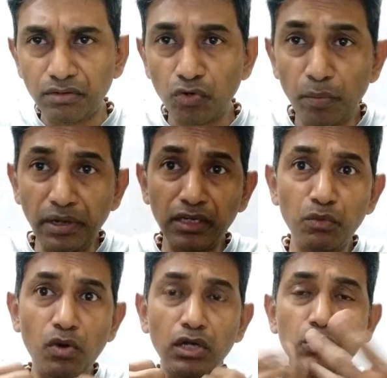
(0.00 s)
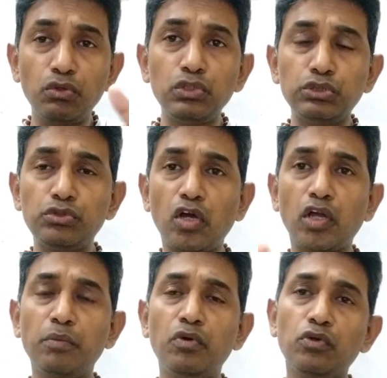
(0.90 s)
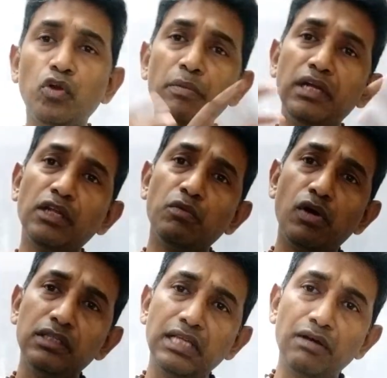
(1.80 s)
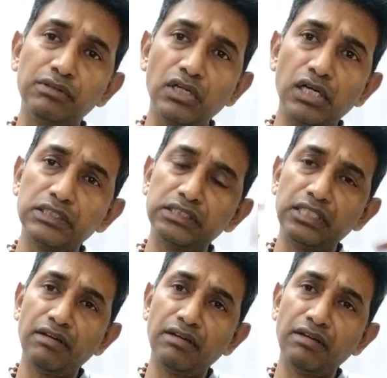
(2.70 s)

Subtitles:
No matter what gurus you talk about, no matter what devatas,